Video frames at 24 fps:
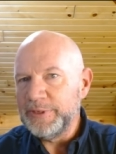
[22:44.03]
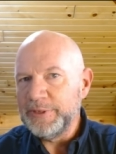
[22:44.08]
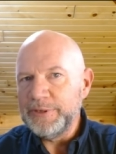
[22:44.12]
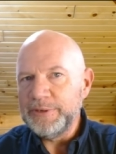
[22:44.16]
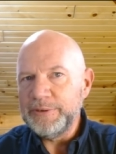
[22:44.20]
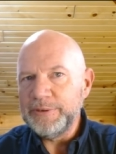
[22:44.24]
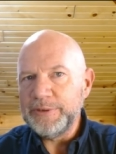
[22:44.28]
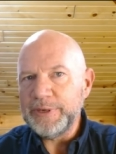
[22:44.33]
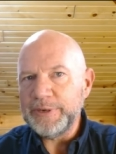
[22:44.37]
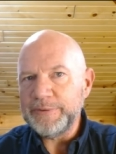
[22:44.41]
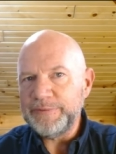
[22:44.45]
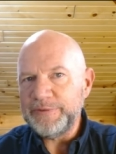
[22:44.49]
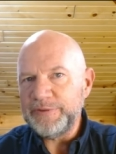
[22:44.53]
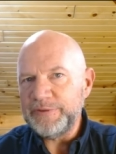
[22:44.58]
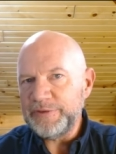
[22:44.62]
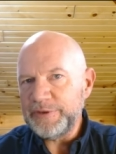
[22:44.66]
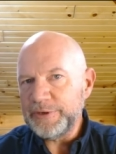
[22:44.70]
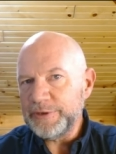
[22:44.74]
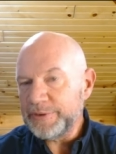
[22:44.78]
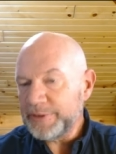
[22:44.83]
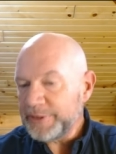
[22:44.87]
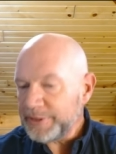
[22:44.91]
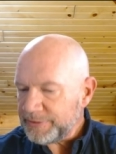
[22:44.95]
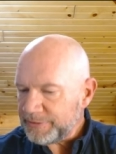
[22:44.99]
who have
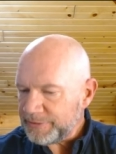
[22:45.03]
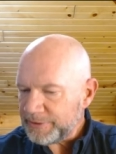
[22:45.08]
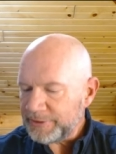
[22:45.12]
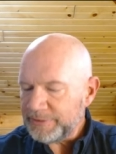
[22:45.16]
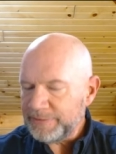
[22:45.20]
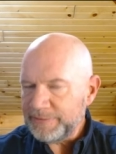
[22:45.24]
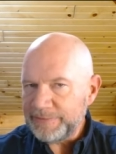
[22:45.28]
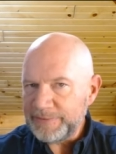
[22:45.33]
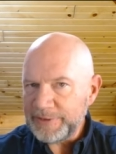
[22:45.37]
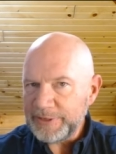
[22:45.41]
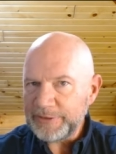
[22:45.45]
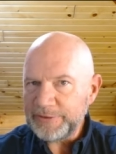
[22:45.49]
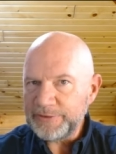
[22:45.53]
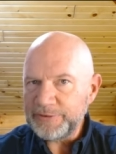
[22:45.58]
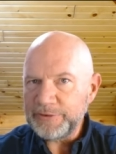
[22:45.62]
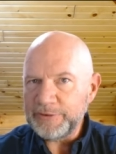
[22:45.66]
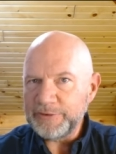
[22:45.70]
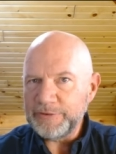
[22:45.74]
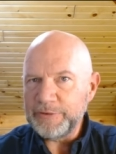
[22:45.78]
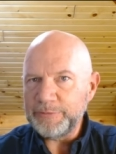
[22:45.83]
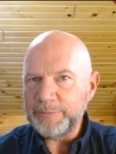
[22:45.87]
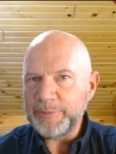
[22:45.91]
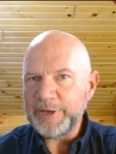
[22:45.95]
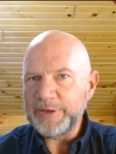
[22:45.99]
serious
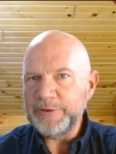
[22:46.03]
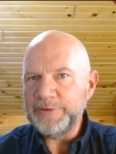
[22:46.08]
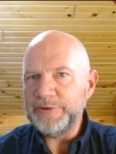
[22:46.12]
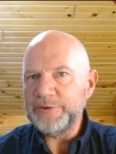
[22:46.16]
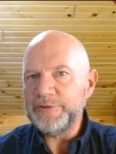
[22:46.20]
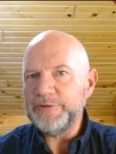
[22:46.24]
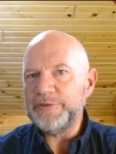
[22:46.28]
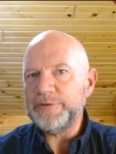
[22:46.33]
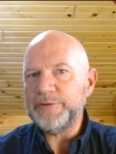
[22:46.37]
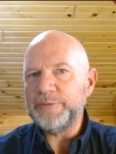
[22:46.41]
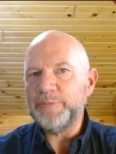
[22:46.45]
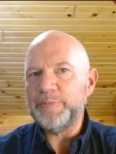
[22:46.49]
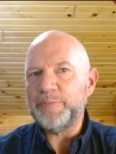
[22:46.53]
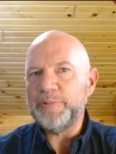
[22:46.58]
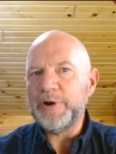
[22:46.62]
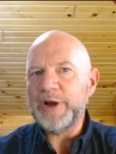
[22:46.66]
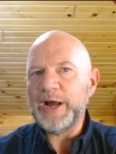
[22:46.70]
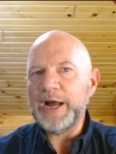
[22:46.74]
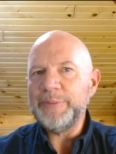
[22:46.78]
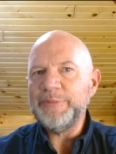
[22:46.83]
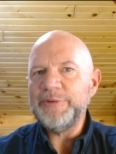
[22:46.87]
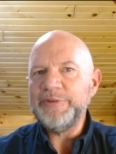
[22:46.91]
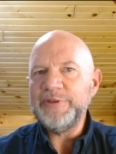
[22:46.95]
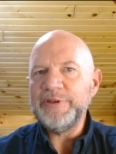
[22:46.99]
convictions by just
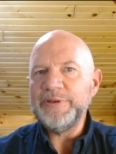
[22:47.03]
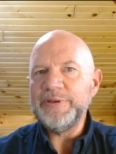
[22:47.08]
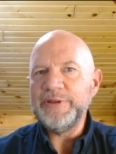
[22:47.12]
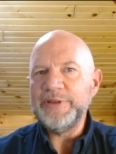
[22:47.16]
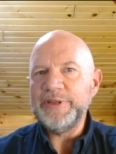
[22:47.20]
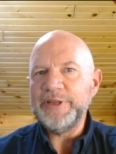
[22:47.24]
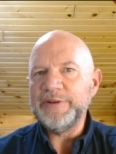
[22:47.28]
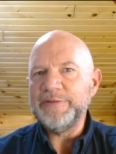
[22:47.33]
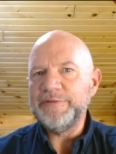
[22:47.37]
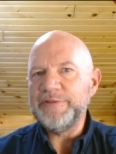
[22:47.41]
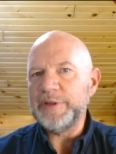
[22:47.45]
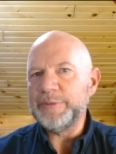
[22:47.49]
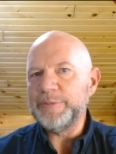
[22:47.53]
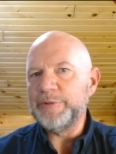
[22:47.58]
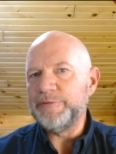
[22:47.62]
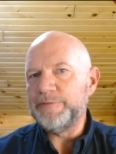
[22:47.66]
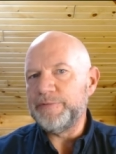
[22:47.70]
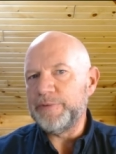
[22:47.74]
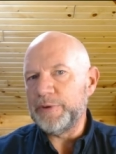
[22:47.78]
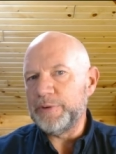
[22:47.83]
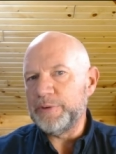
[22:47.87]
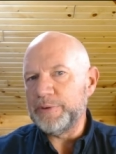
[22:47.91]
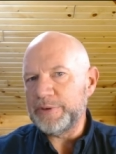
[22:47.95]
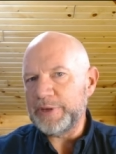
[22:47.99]
promising to give them a
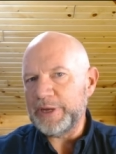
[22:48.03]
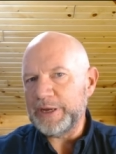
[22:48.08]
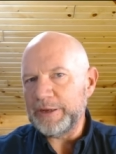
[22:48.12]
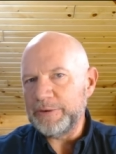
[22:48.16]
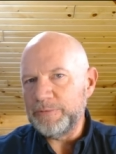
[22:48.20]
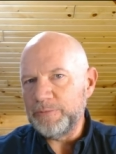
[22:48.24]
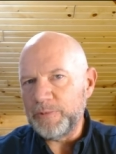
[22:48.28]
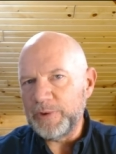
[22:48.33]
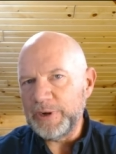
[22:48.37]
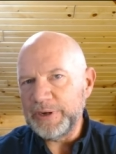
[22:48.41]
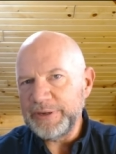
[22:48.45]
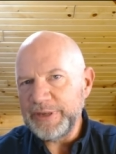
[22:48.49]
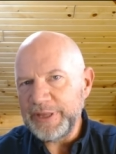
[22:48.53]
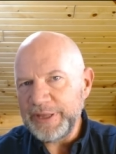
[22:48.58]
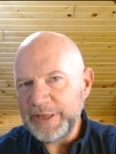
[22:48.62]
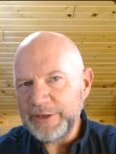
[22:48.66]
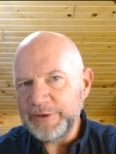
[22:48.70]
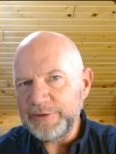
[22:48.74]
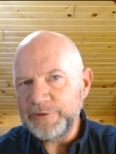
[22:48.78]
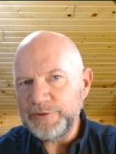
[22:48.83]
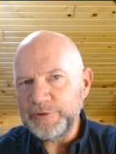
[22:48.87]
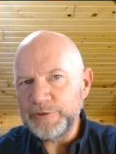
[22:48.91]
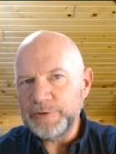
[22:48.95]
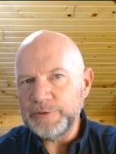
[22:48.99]
vote on one
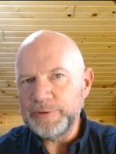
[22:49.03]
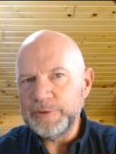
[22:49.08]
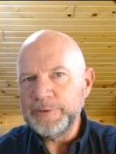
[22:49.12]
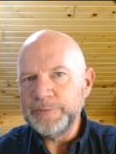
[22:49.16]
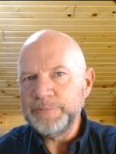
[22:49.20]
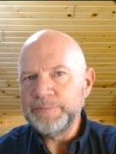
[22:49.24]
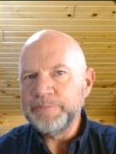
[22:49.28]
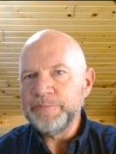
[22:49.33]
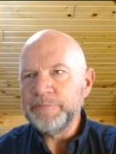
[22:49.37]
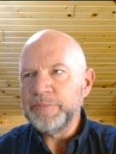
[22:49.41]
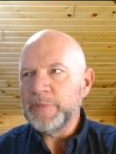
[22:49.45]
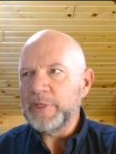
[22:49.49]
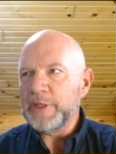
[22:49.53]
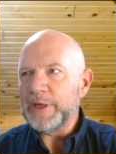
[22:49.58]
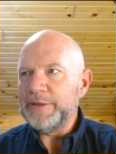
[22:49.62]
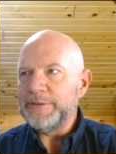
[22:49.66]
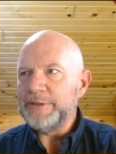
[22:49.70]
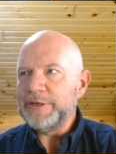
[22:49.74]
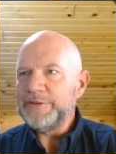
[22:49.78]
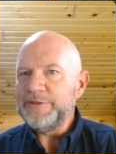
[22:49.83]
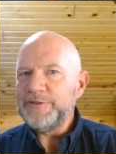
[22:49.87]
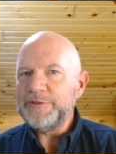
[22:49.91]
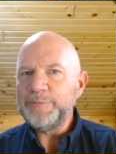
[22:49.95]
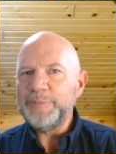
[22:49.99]
issue
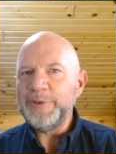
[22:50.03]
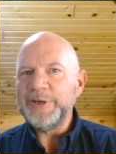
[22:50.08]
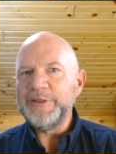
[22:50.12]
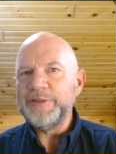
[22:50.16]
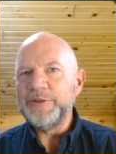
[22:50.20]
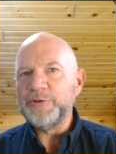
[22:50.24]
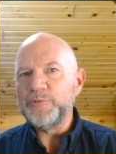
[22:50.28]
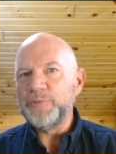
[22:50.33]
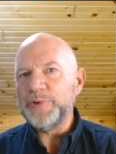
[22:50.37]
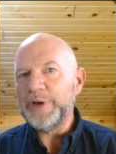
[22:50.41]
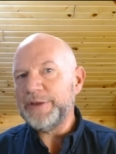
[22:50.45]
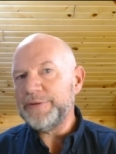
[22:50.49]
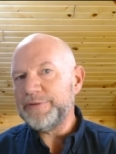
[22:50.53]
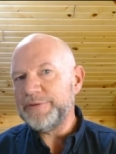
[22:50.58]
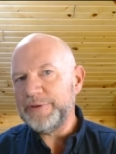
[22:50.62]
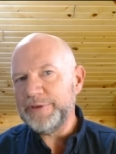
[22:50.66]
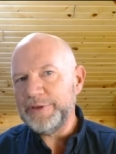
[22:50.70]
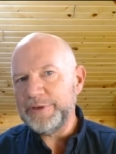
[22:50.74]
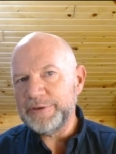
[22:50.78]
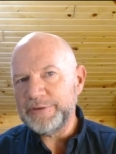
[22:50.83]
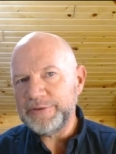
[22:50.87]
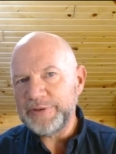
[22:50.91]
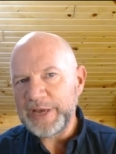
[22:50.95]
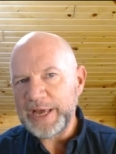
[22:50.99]
and then spend the rest of
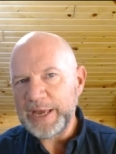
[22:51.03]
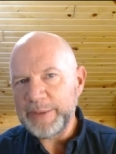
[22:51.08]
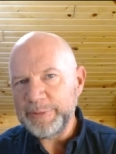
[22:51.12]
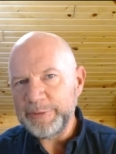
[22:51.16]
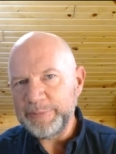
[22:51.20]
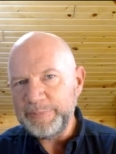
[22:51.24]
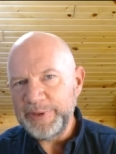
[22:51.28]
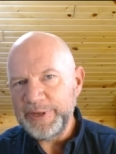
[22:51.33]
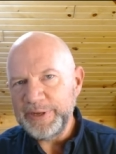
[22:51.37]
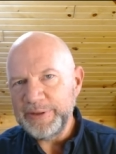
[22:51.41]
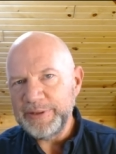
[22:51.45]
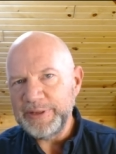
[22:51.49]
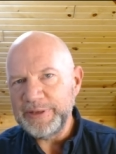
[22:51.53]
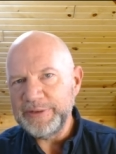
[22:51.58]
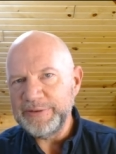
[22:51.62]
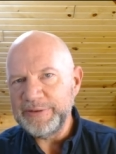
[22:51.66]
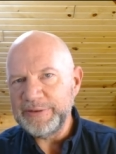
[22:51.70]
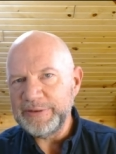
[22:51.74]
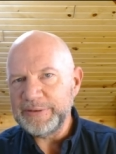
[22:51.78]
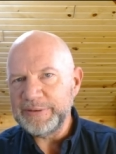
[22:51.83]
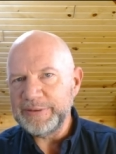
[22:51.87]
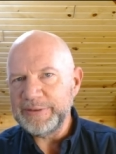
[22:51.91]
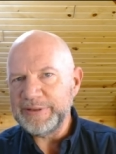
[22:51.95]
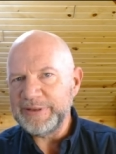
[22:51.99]
your time appealing
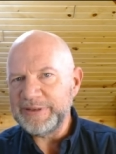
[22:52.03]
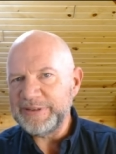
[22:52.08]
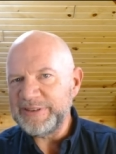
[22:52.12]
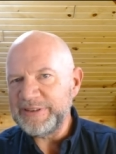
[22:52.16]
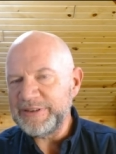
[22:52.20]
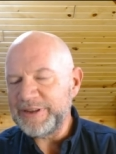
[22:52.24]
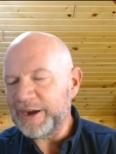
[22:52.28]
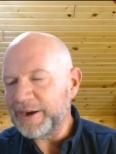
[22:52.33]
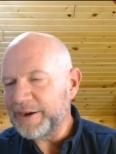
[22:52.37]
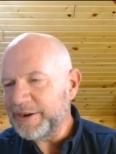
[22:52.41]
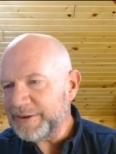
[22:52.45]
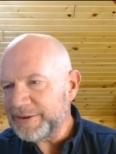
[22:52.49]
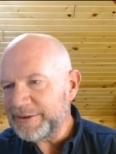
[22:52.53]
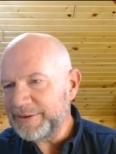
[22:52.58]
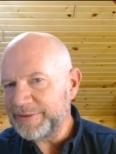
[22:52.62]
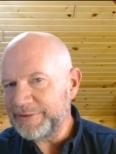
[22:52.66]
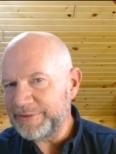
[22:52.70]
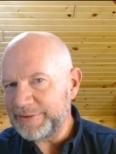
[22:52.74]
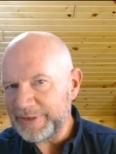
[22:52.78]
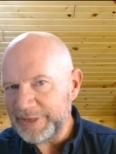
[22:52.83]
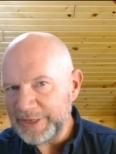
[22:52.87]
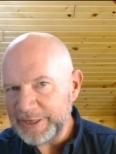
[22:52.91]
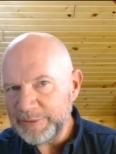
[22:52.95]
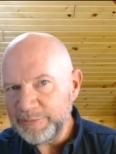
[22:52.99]
to the
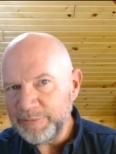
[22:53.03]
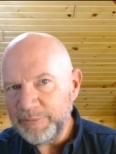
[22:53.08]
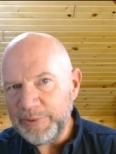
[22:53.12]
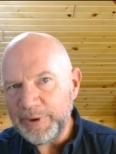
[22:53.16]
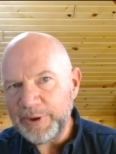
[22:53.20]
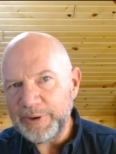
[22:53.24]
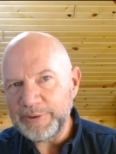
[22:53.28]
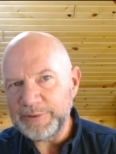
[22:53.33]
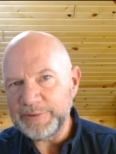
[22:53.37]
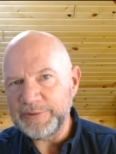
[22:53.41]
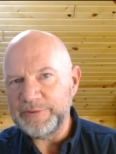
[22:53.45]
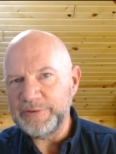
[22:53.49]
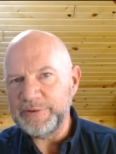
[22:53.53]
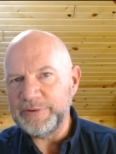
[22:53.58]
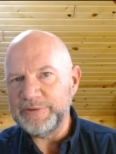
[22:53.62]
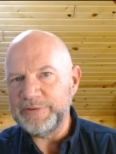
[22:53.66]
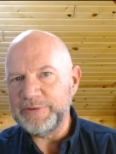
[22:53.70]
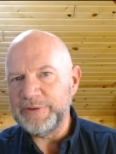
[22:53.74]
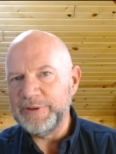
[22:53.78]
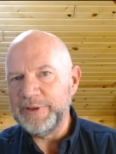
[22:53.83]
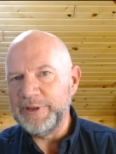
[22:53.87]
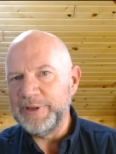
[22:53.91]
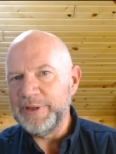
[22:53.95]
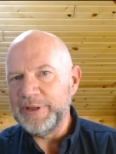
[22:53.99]
darkest
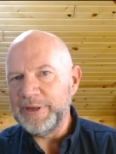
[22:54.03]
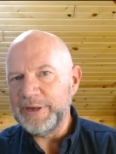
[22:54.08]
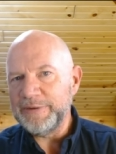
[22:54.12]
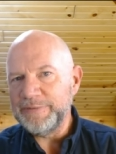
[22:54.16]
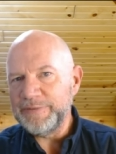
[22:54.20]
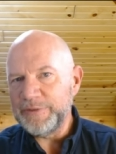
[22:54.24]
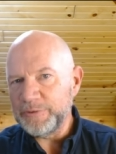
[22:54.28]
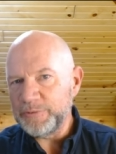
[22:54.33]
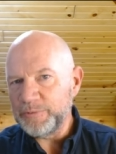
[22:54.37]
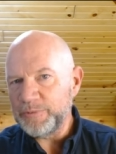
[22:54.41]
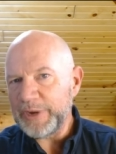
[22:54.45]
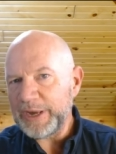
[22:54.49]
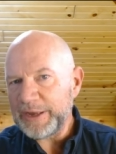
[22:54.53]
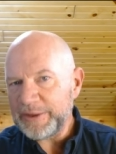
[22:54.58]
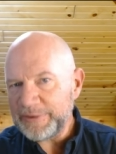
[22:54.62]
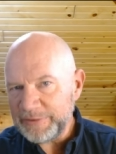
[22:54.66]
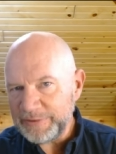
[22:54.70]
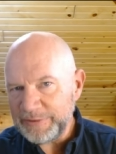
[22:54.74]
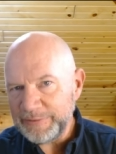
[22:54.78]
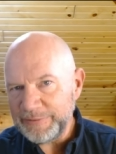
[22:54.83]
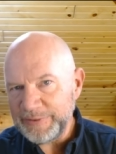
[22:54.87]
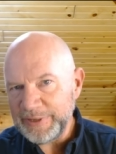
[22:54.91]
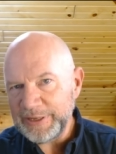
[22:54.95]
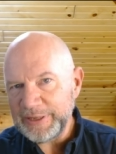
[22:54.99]
impulses of the
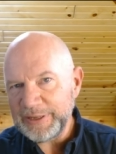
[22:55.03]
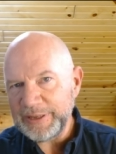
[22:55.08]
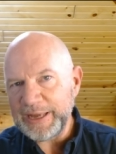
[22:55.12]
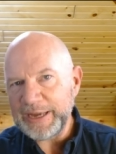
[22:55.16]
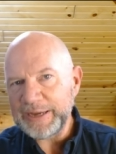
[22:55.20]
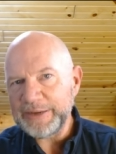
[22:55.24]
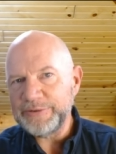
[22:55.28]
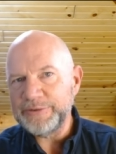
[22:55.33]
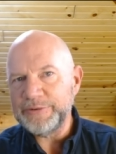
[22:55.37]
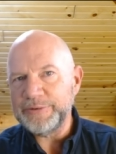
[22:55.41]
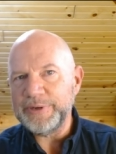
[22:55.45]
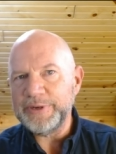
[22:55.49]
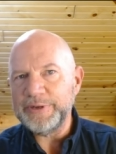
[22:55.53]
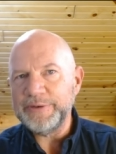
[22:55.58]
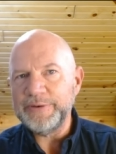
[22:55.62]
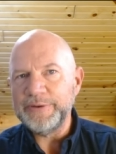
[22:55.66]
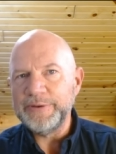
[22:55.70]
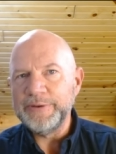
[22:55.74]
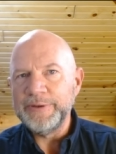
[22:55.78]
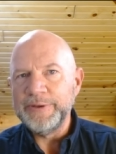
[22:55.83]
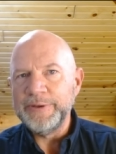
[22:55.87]
rest of the electorate.